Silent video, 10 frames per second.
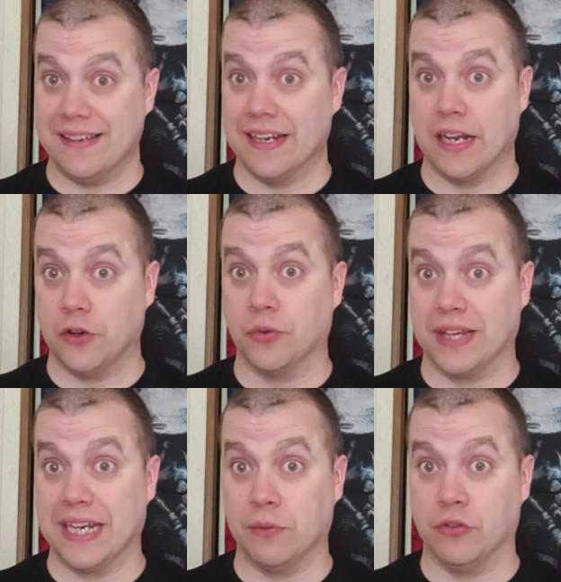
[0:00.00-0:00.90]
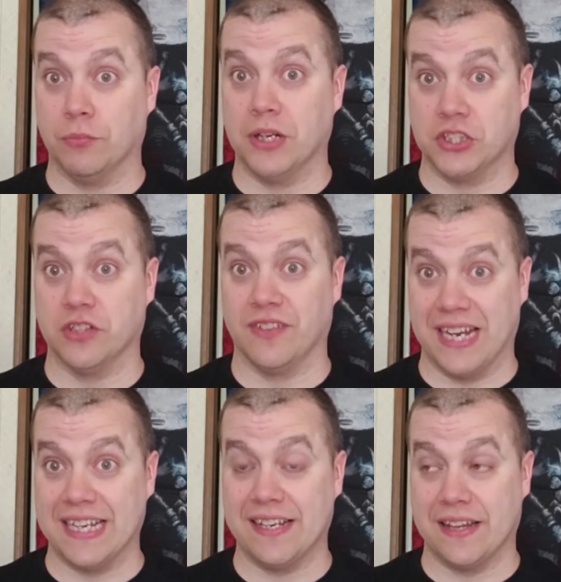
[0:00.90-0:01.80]
did, I don't think it was much of
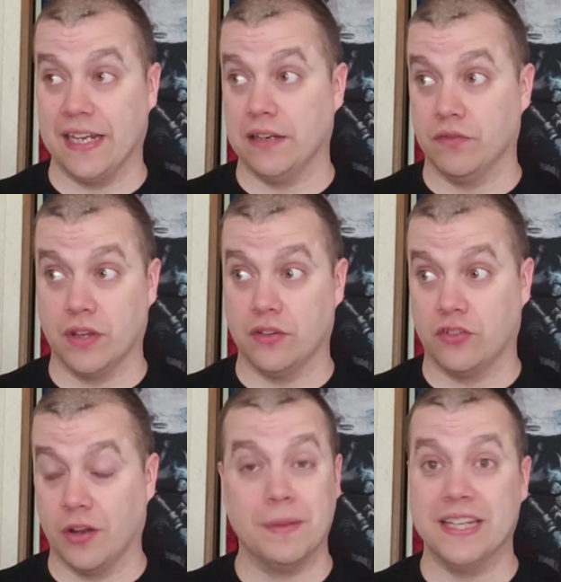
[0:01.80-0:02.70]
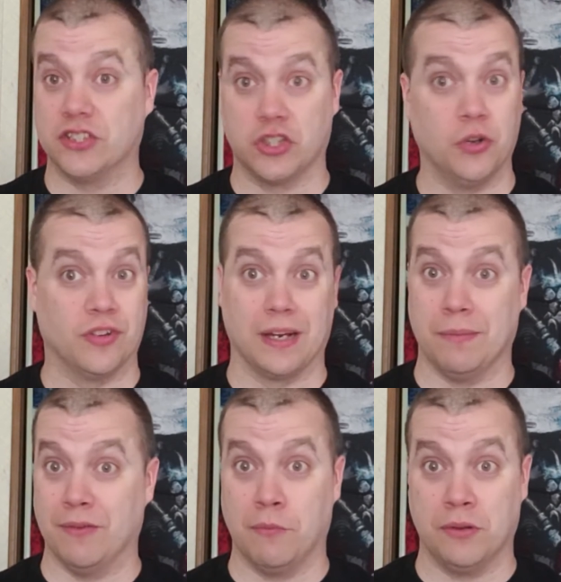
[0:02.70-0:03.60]
anything. Some of this shows, like, a
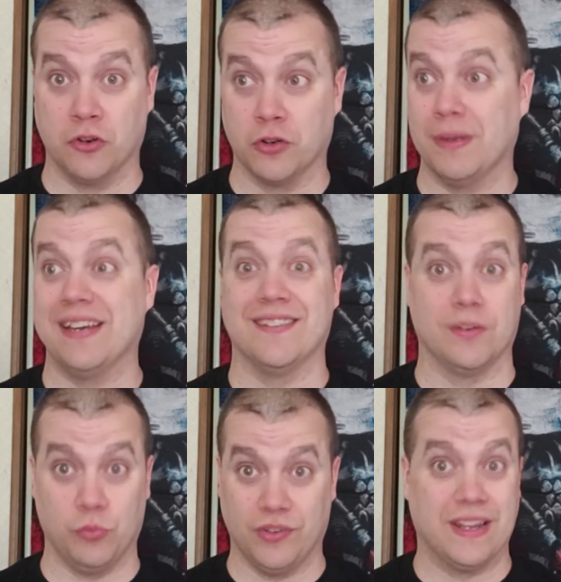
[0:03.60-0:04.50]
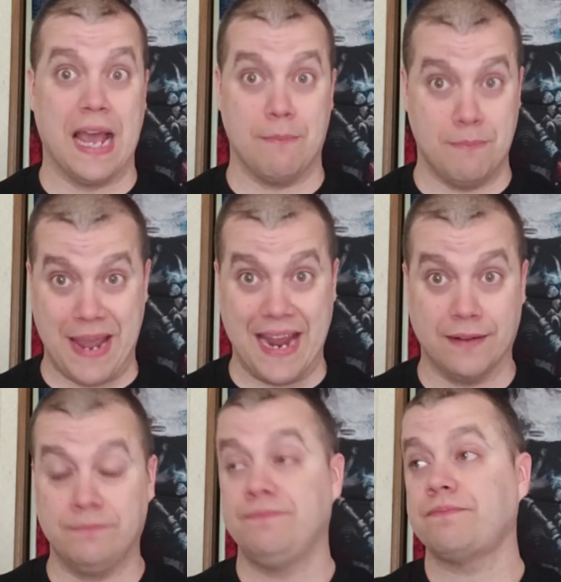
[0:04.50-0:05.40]
bit of a blur to me because it was that
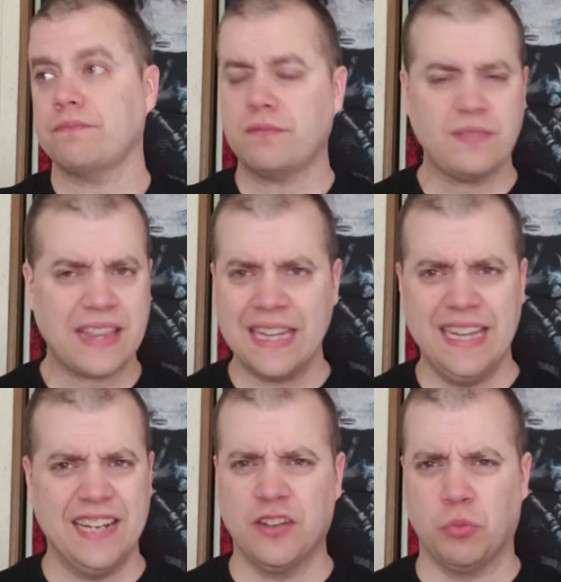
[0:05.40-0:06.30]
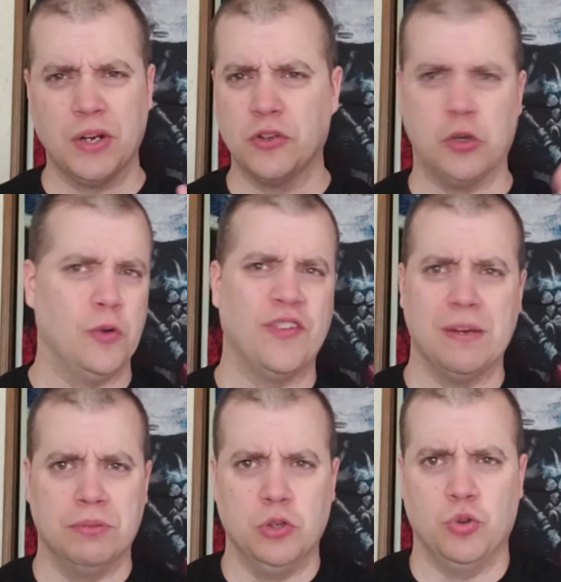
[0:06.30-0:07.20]
bad. They had this weird,
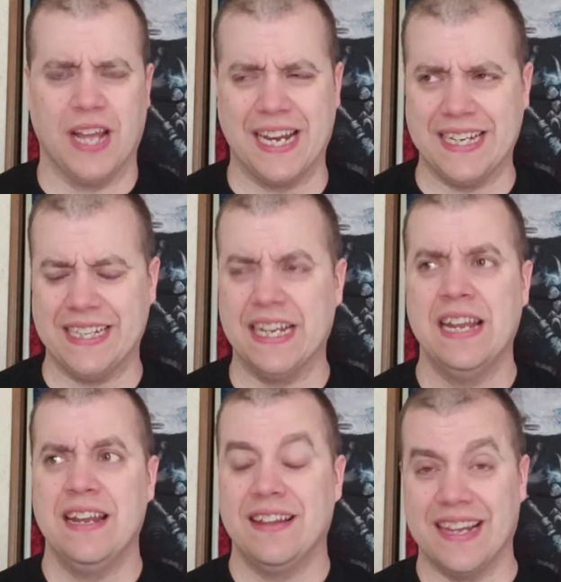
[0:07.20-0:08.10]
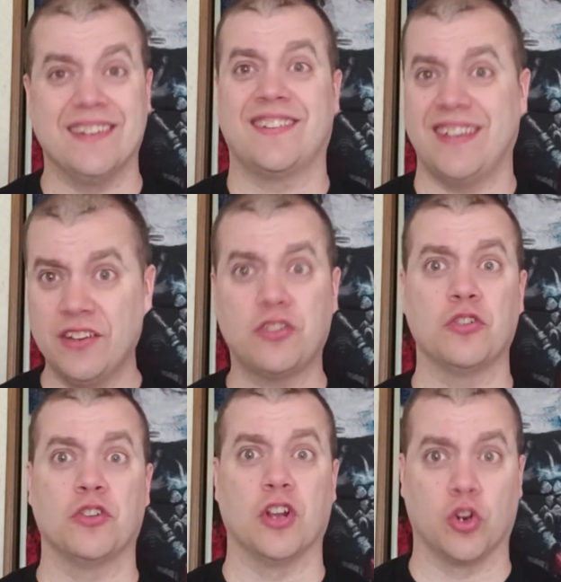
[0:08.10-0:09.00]
goofy blue lighting. They
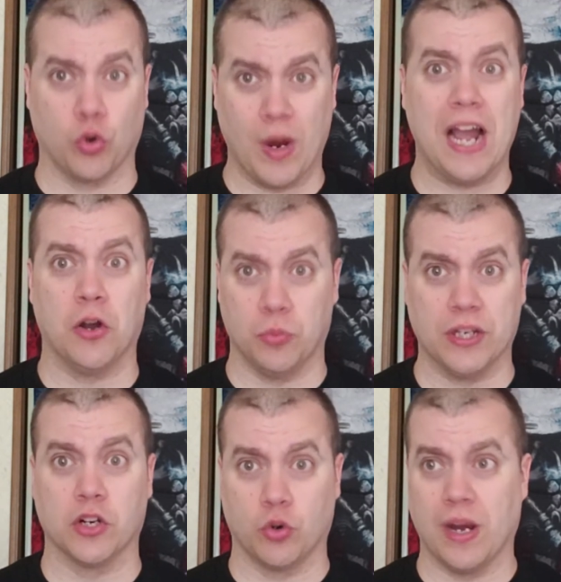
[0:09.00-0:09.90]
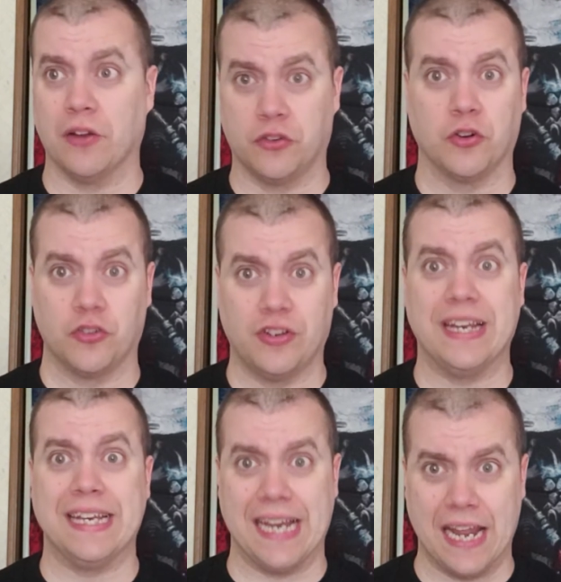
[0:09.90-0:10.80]
censored the crowd when the crowd started
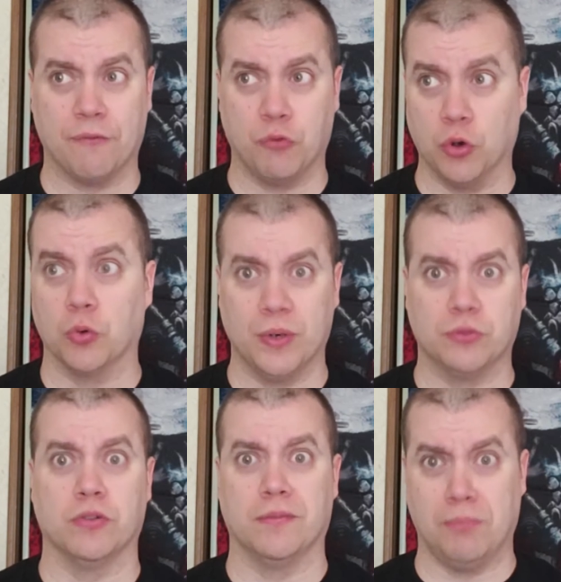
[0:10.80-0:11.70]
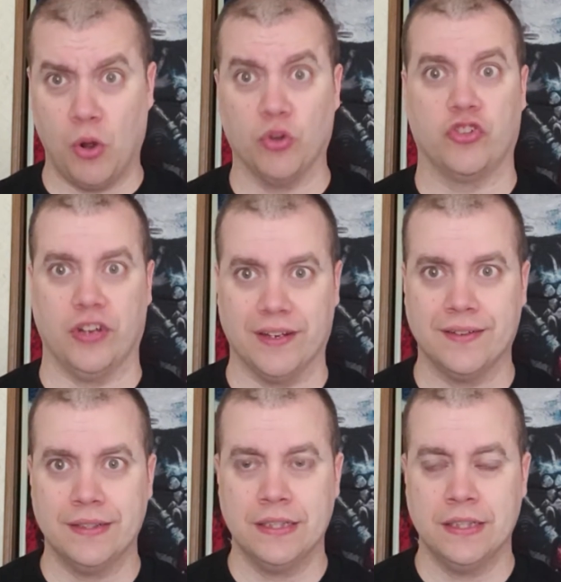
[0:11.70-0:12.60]
saying the F word, which was bullshit.
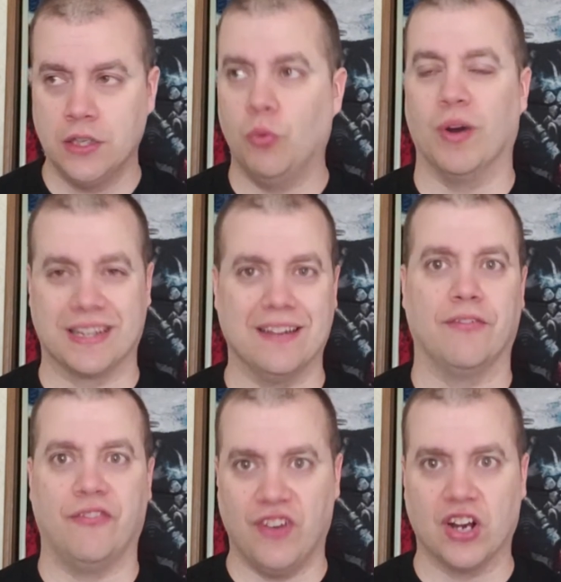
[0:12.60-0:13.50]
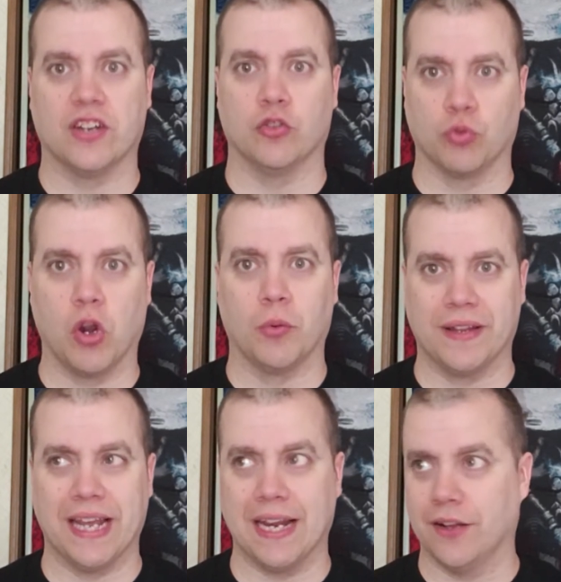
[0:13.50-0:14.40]
What the fuck is wrong with
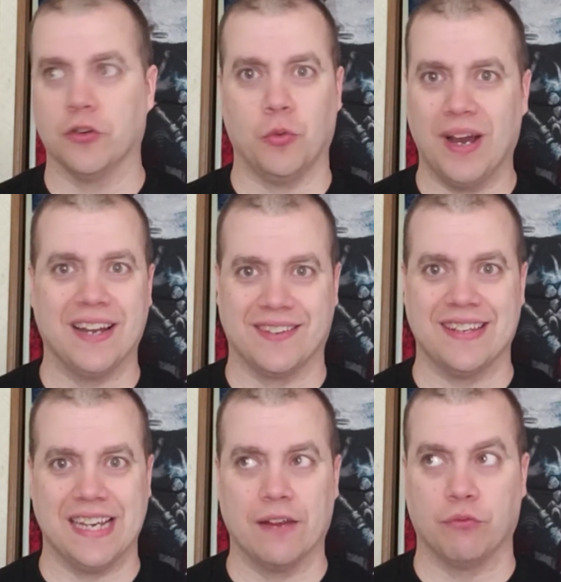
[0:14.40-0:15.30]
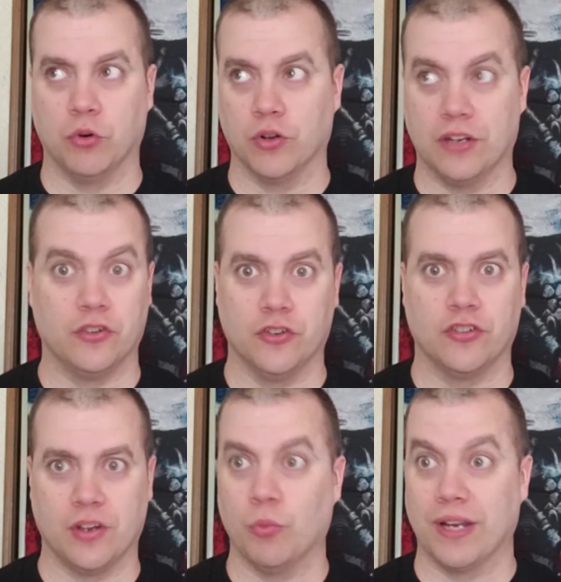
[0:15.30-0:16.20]
that? I don't know why I said the F word. I should have
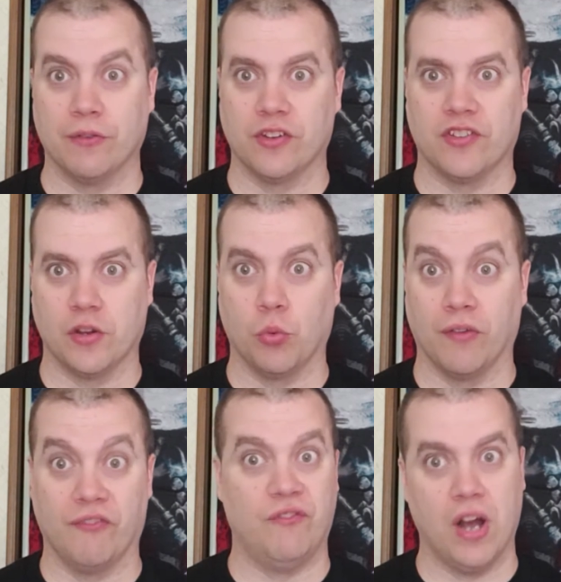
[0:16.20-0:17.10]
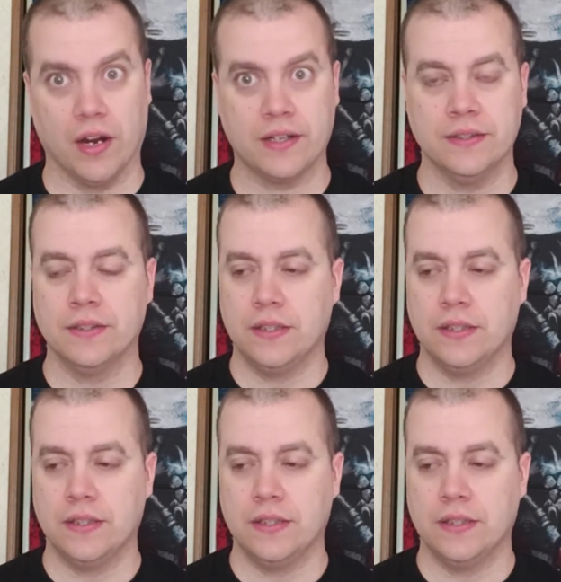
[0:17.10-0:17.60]
just said whenever they said the word fuck.